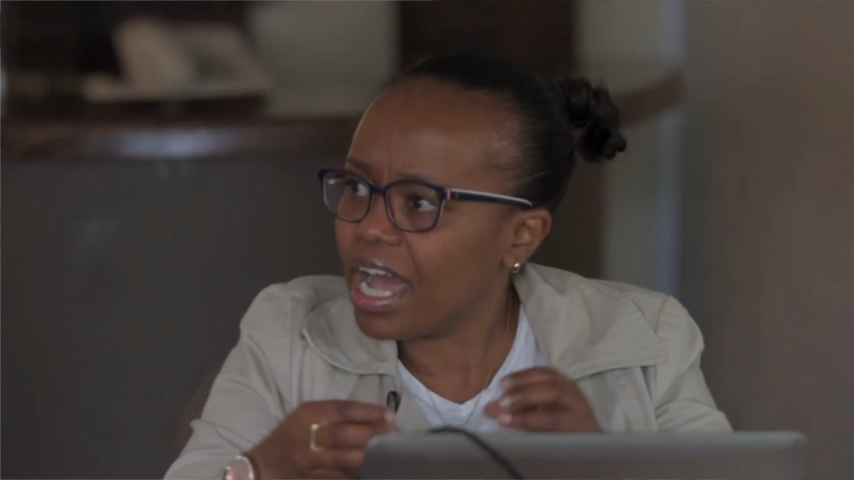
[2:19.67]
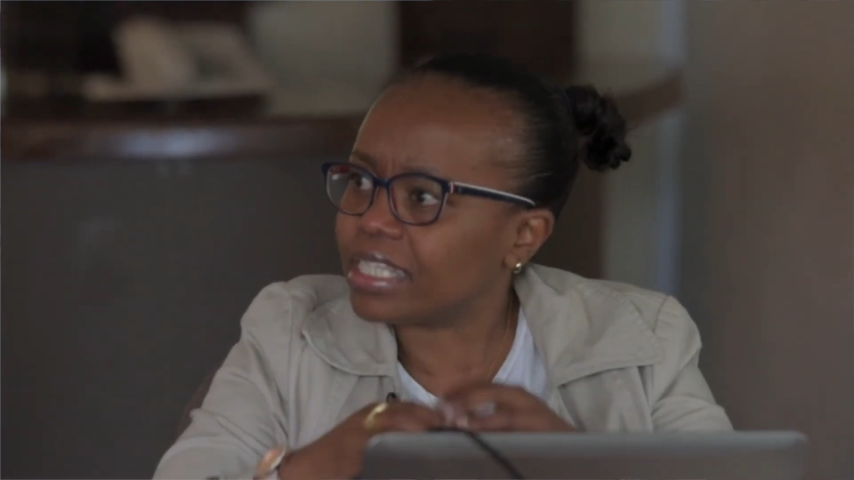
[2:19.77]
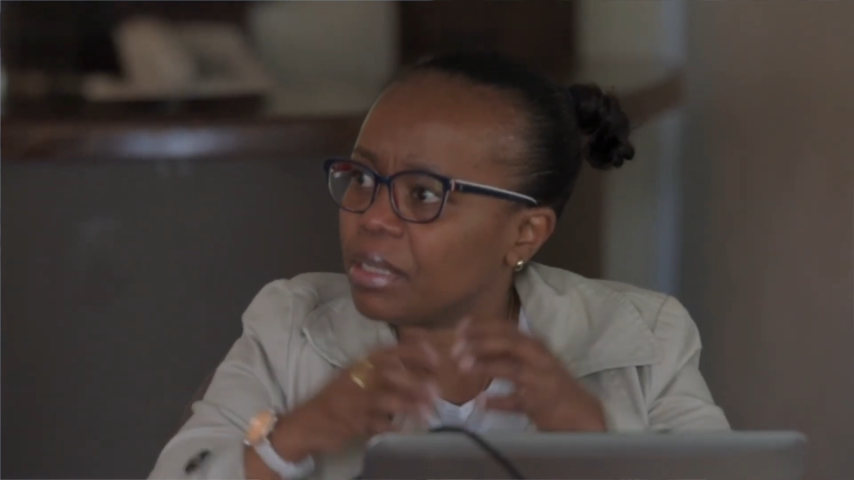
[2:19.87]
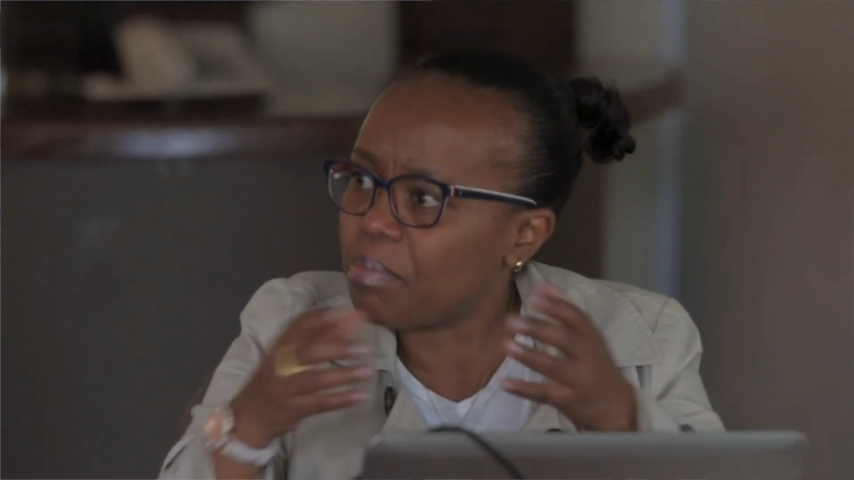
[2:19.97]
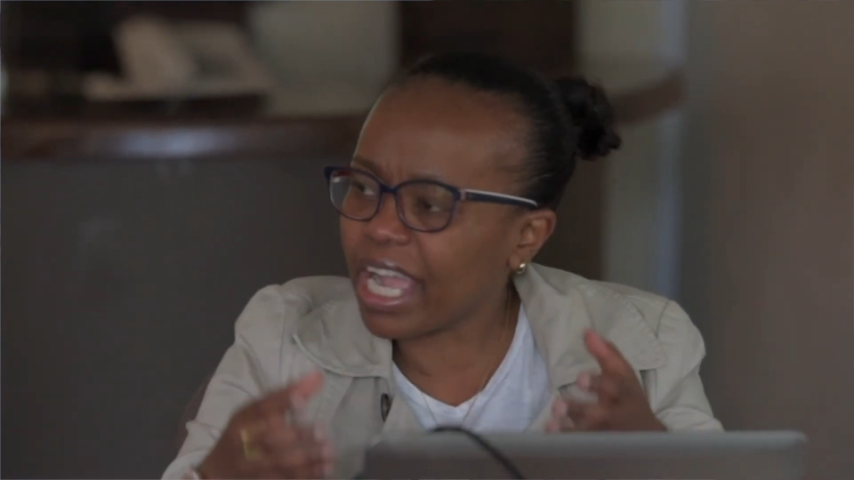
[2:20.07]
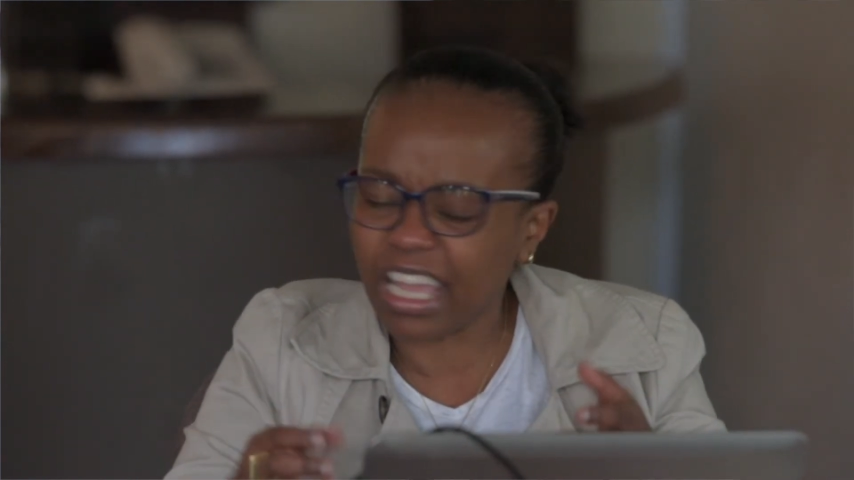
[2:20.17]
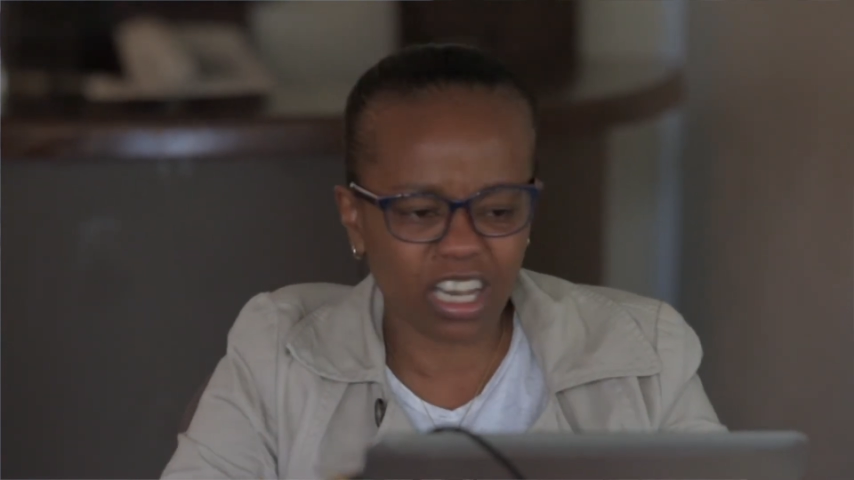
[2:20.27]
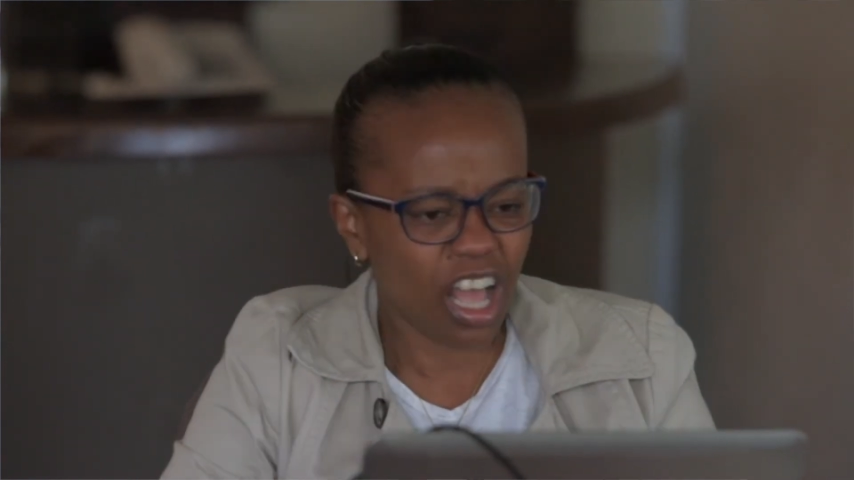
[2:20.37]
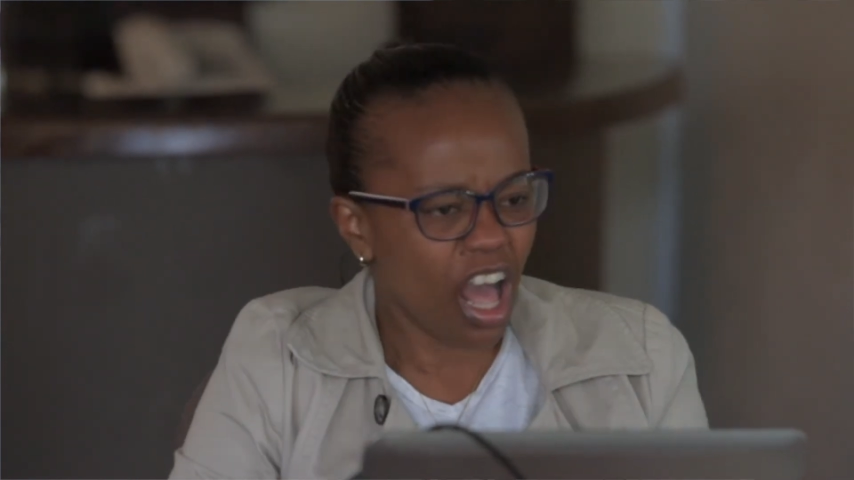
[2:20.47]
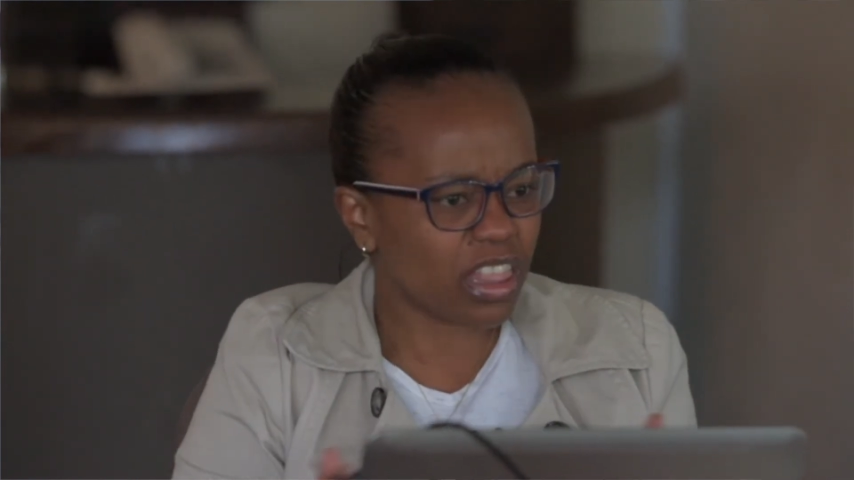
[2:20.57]
And you find
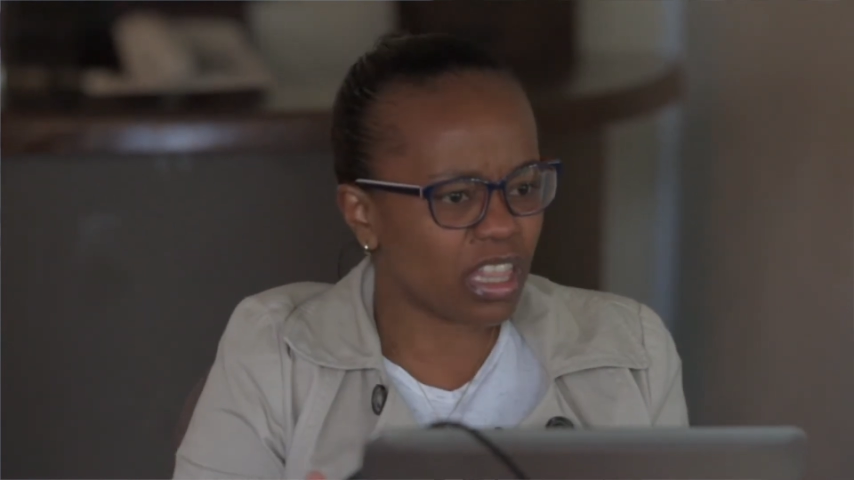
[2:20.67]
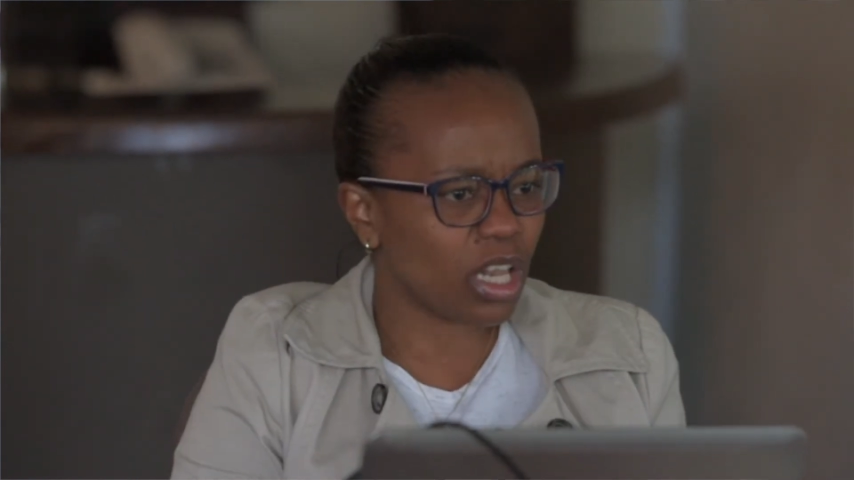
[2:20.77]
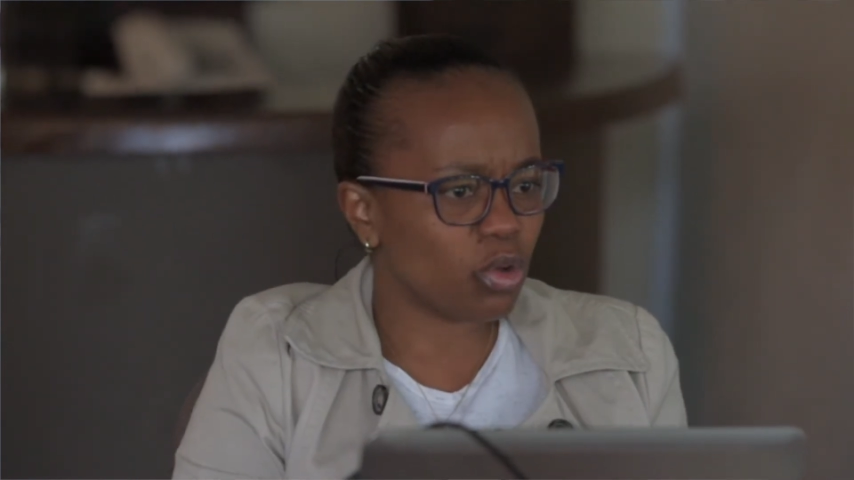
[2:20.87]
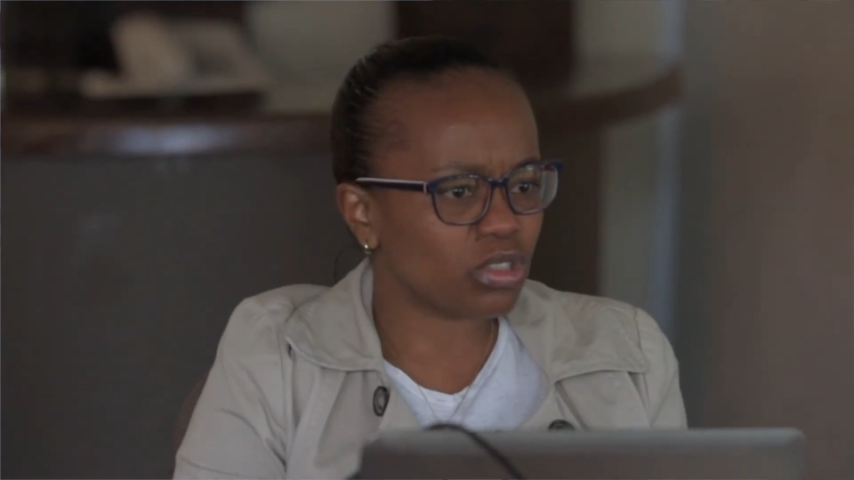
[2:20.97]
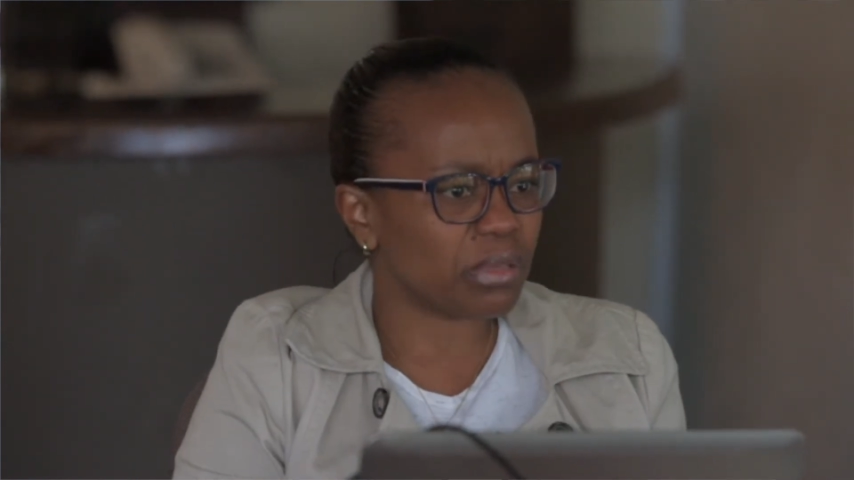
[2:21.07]
that even in terms